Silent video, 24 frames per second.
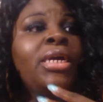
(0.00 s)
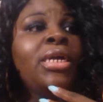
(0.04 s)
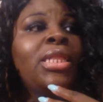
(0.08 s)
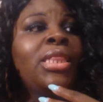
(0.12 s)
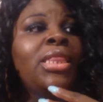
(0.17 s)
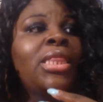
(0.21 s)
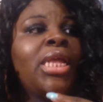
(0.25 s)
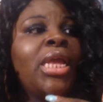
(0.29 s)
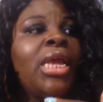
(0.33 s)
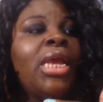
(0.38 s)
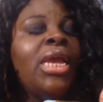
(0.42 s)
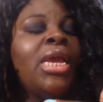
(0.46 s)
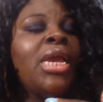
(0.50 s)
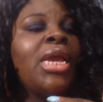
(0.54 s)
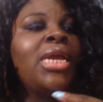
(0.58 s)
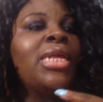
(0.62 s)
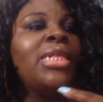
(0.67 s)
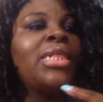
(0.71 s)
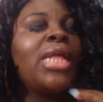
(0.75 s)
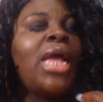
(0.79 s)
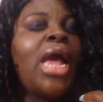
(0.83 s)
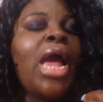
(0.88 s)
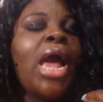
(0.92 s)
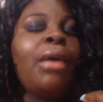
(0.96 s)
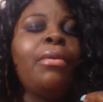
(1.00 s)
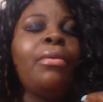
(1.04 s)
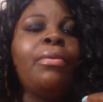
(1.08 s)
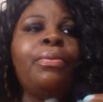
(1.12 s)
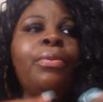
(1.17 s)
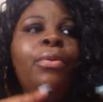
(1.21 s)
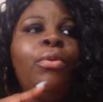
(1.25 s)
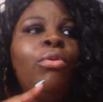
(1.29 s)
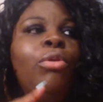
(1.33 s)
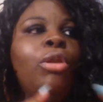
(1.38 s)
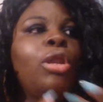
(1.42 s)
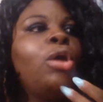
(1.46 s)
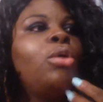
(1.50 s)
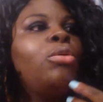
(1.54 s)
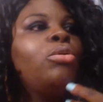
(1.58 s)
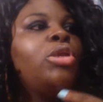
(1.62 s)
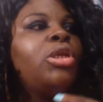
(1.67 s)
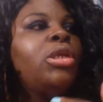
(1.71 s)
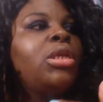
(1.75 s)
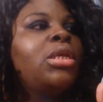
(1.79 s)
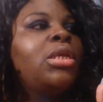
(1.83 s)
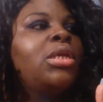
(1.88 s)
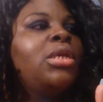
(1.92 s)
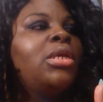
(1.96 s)
good things. I have a few
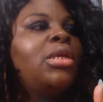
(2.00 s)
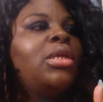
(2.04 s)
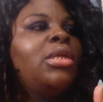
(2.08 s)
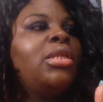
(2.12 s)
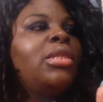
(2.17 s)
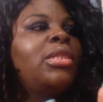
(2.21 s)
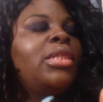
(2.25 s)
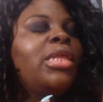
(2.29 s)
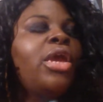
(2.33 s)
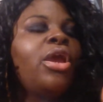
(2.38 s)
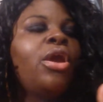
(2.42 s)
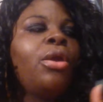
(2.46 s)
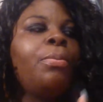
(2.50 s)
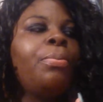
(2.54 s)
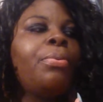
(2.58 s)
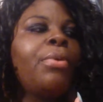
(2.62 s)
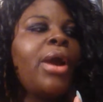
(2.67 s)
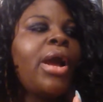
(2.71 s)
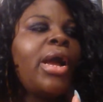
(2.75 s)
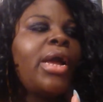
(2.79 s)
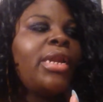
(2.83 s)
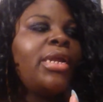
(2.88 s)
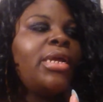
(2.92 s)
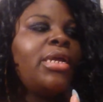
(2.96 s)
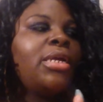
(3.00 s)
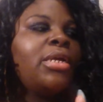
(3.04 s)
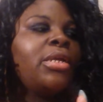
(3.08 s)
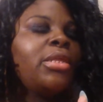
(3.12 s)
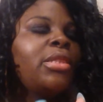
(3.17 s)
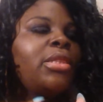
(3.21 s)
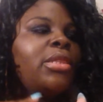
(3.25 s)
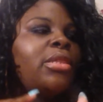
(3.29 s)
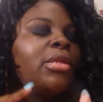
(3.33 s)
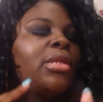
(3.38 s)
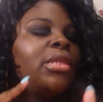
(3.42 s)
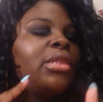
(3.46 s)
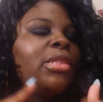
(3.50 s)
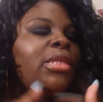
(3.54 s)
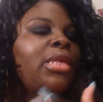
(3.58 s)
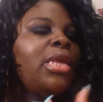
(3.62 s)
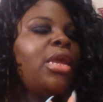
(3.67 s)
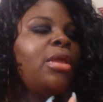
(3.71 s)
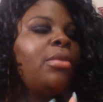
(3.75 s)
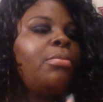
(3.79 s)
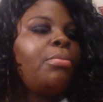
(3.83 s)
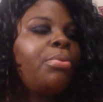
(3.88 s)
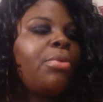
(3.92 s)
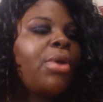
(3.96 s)
lotions, hair products,
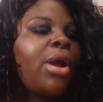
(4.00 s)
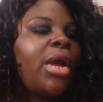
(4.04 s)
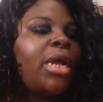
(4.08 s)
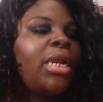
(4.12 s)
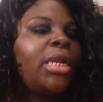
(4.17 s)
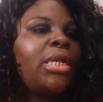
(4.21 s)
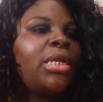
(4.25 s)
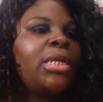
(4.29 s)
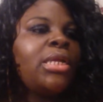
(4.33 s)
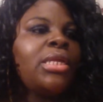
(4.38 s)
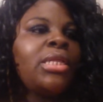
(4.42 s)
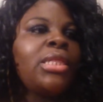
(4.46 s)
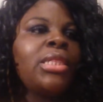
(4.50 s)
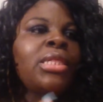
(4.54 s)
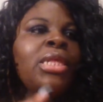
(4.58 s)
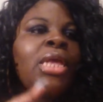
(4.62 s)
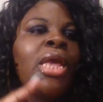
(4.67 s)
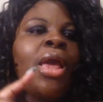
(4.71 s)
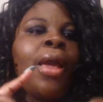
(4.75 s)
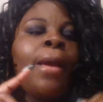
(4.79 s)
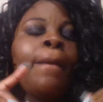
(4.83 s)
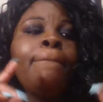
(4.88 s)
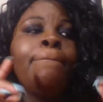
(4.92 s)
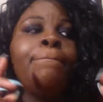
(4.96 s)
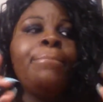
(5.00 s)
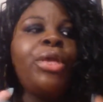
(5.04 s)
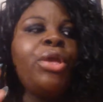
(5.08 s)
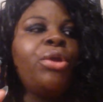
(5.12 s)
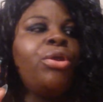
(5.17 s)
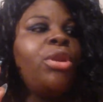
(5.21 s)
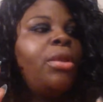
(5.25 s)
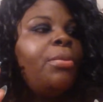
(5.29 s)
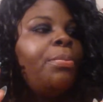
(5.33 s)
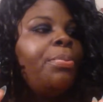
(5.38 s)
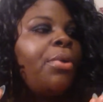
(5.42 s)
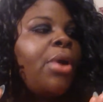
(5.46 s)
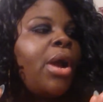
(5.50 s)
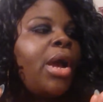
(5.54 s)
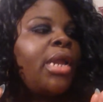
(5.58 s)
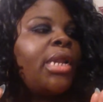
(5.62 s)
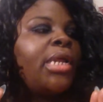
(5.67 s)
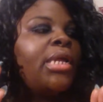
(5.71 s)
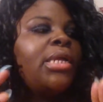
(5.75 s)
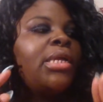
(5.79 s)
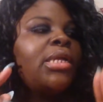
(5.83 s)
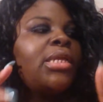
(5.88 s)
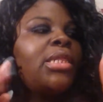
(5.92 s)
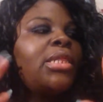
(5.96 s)
skin products, beauty
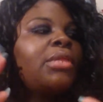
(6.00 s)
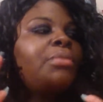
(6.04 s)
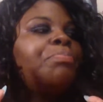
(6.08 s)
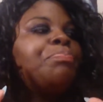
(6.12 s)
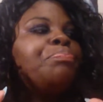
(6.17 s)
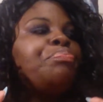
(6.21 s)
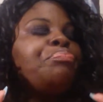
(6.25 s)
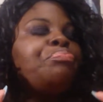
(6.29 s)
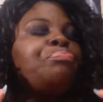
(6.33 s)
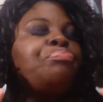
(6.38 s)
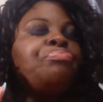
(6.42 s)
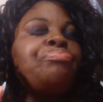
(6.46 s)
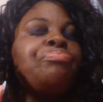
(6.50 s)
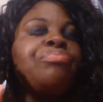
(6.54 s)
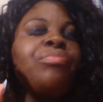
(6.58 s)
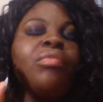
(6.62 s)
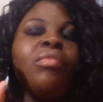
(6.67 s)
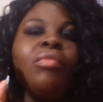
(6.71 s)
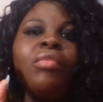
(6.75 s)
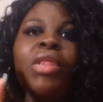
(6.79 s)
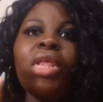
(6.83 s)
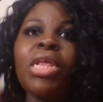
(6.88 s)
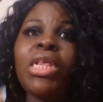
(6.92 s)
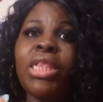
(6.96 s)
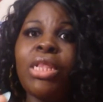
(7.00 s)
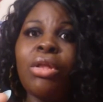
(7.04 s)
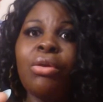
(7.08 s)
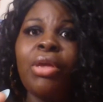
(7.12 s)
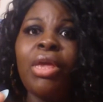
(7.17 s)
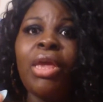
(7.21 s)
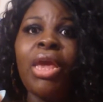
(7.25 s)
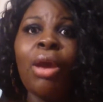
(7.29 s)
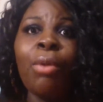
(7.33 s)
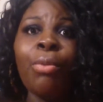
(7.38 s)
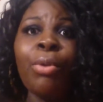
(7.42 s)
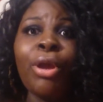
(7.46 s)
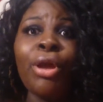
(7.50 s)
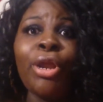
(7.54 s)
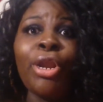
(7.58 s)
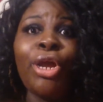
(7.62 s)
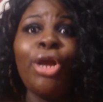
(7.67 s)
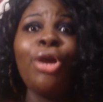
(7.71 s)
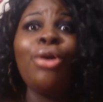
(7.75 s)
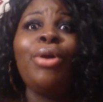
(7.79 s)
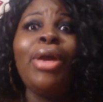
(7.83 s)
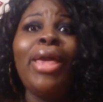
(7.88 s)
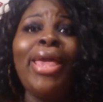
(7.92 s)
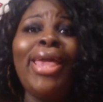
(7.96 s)
products. So yeah, we're gonna
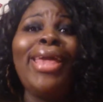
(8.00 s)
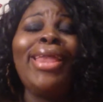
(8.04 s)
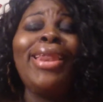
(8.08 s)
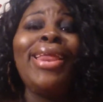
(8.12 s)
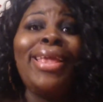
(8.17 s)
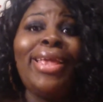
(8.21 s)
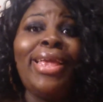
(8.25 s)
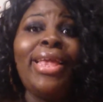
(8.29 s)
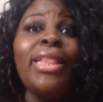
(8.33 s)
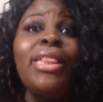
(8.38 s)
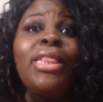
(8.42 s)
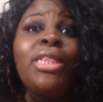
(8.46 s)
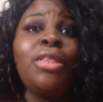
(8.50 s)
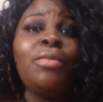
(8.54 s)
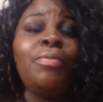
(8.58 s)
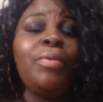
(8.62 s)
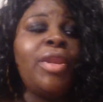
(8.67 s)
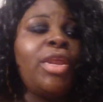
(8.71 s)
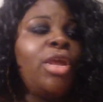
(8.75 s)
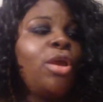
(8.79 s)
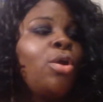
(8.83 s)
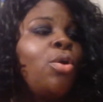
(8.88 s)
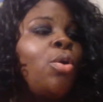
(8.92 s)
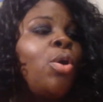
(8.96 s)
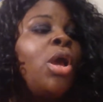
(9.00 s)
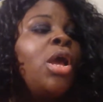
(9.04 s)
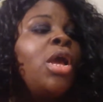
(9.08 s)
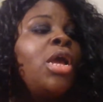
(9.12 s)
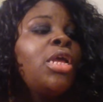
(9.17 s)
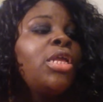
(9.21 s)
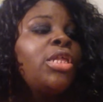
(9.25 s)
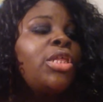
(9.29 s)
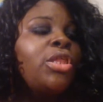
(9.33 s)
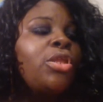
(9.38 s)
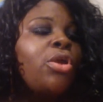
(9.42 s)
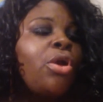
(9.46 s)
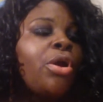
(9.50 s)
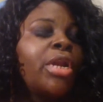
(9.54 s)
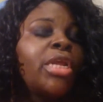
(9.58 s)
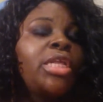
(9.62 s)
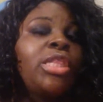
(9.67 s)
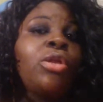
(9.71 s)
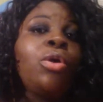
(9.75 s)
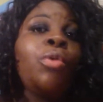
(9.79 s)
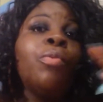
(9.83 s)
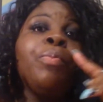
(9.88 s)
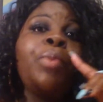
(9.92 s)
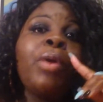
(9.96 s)
go ahead and get this video
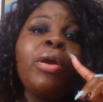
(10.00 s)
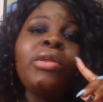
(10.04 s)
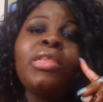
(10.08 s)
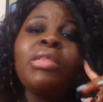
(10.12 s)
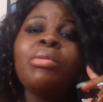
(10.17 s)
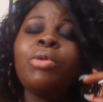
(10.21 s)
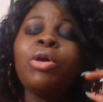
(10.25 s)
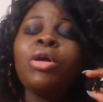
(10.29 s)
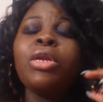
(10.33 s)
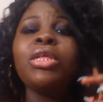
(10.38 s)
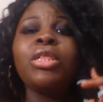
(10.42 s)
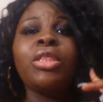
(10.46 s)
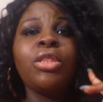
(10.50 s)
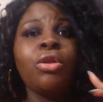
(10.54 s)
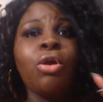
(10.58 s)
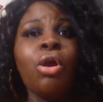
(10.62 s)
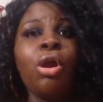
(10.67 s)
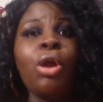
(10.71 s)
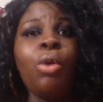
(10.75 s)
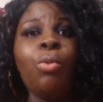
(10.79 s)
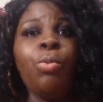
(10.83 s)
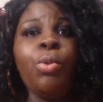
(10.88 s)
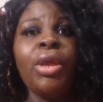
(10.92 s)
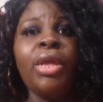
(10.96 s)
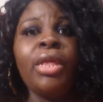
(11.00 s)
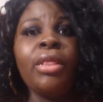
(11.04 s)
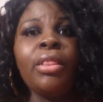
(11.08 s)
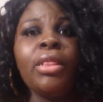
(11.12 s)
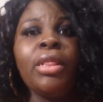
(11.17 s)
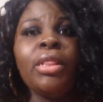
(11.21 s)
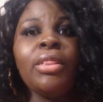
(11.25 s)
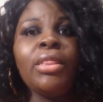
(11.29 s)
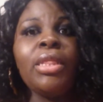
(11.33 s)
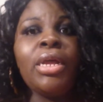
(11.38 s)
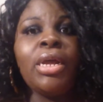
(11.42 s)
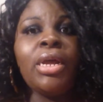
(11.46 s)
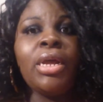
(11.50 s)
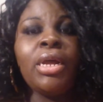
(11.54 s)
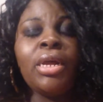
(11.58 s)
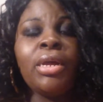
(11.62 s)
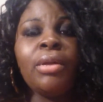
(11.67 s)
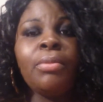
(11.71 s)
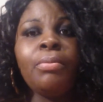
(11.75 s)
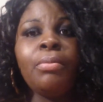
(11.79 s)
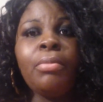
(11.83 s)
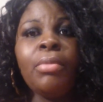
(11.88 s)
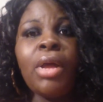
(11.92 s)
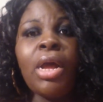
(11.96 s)
started. So first, I'm gonna start with
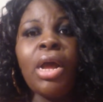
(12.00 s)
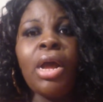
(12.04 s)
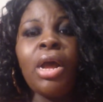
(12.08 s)
the